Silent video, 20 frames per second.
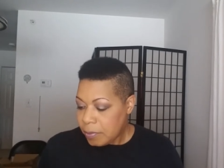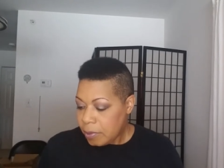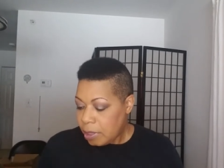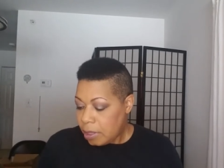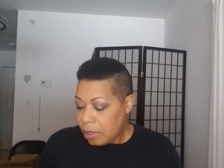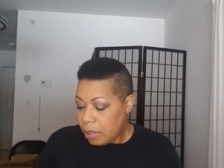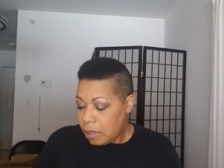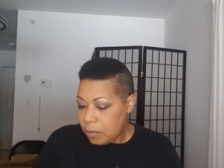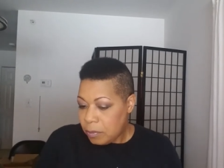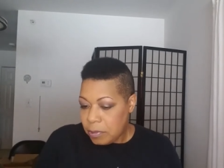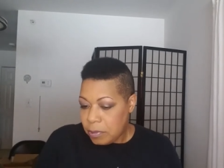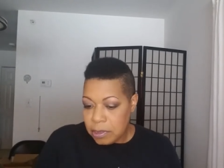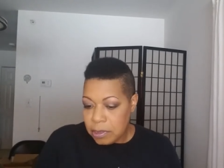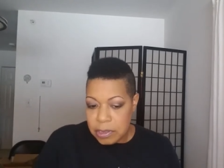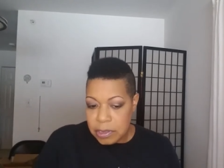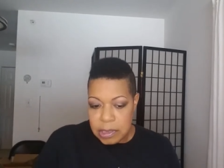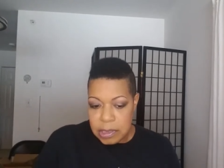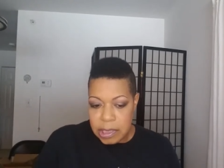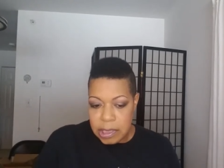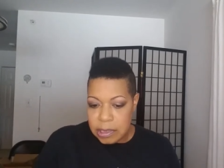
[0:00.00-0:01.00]
And what
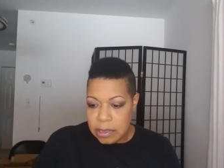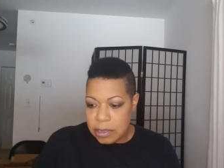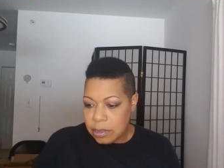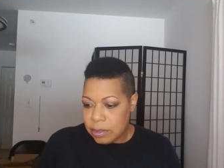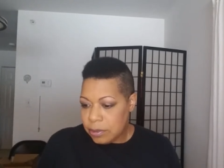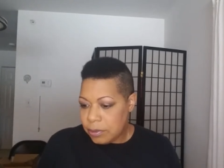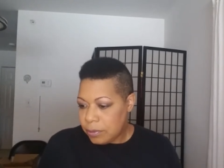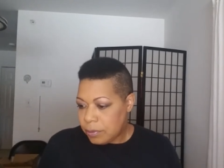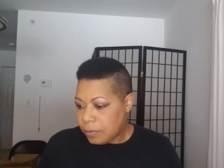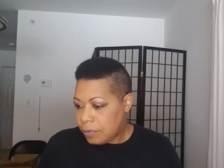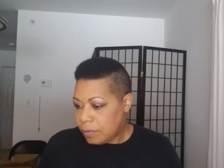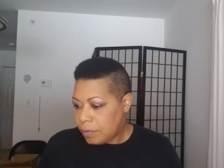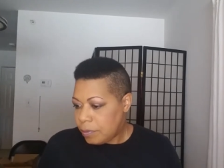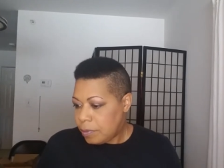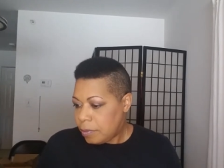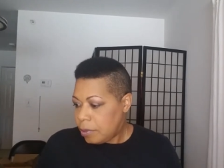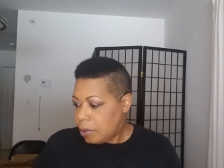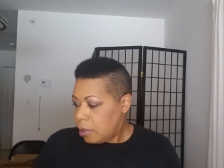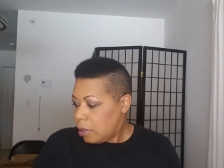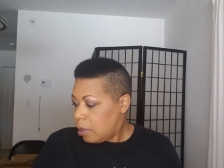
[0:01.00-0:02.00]
else did I do?
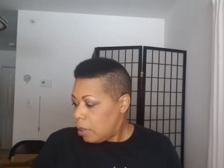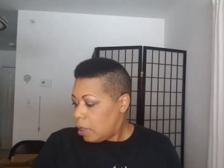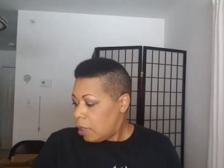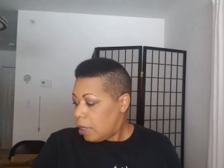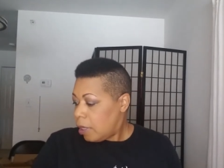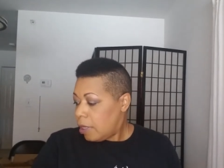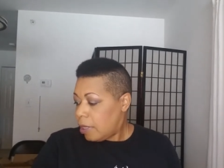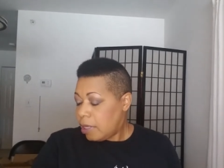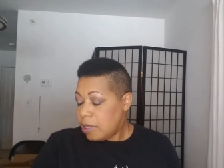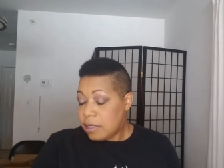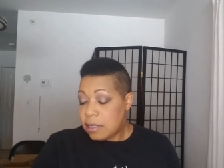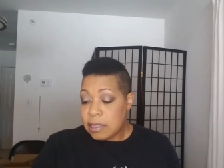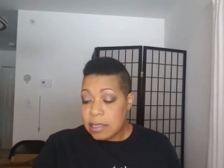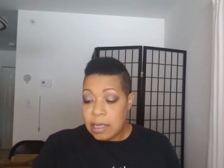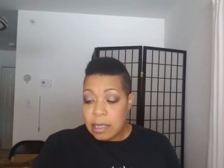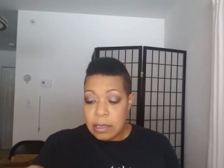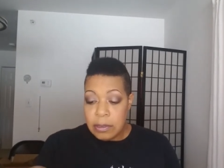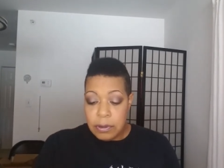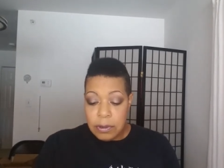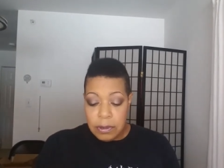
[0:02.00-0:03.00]
And I
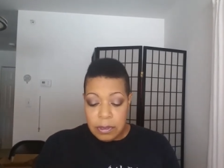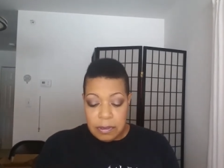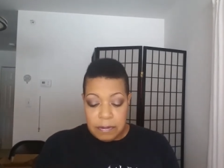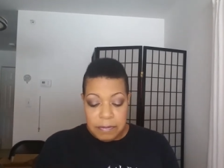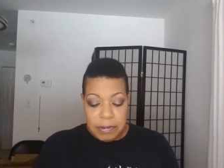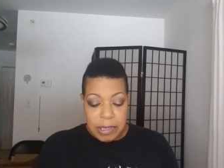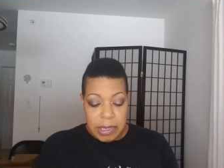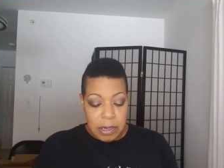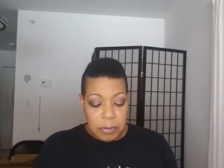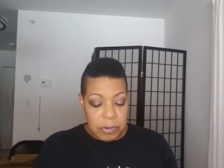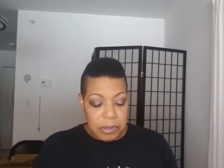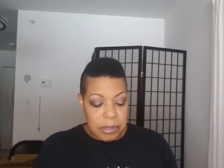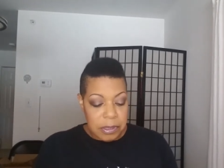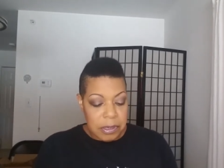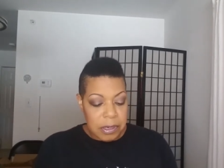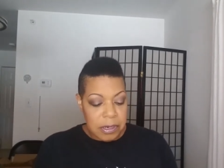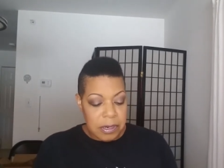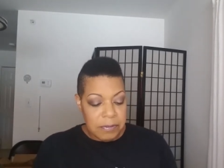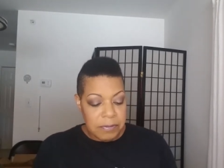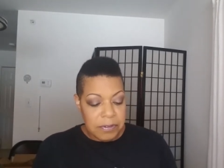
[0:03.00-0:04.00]
set all of that with the
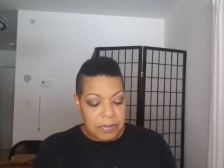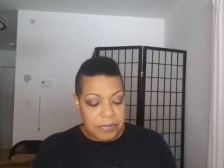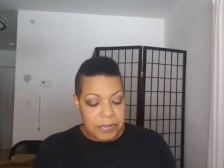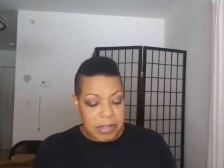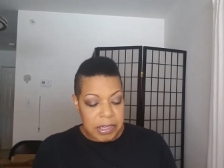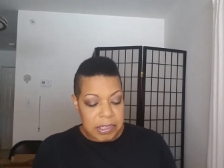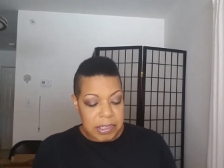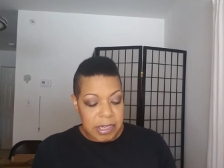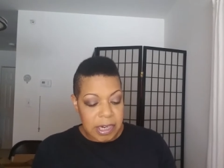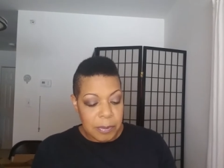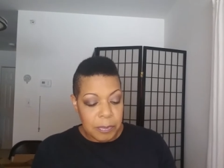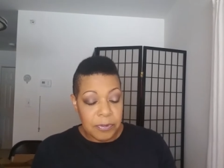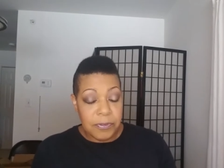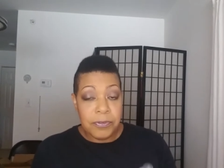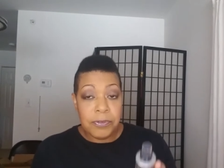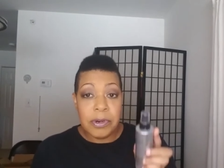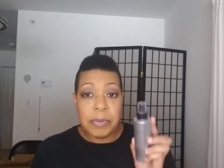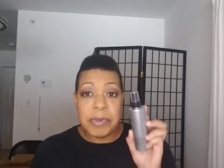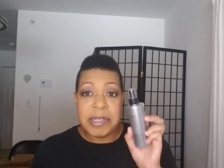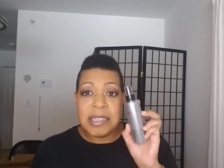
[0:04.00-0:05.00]
Cover FX High
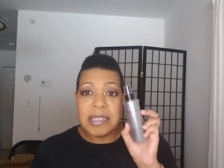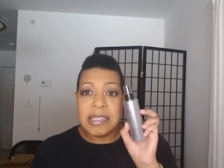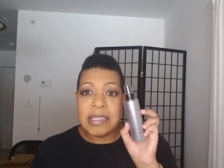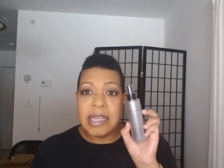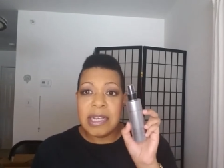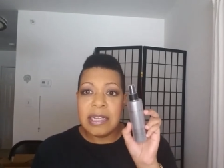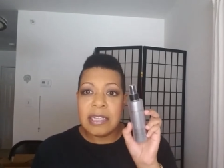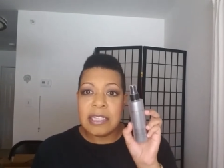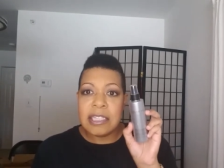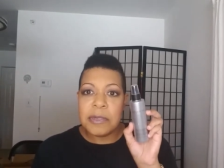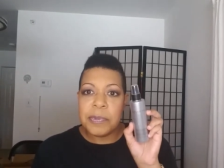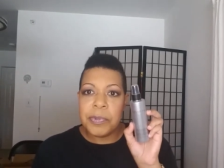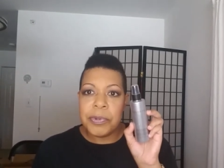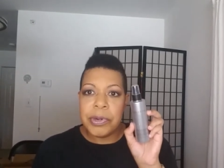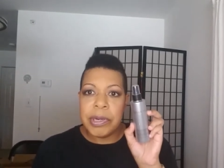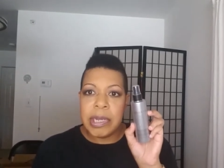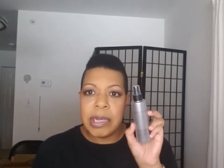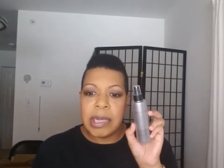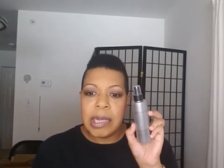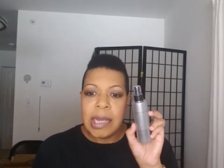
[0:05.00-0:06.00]
Performance Setting
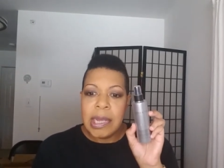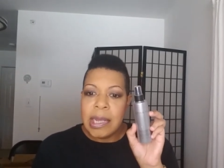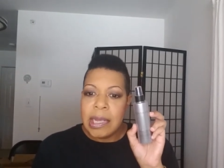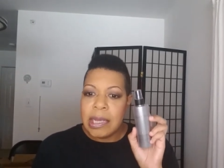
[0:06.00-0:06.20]
Spray.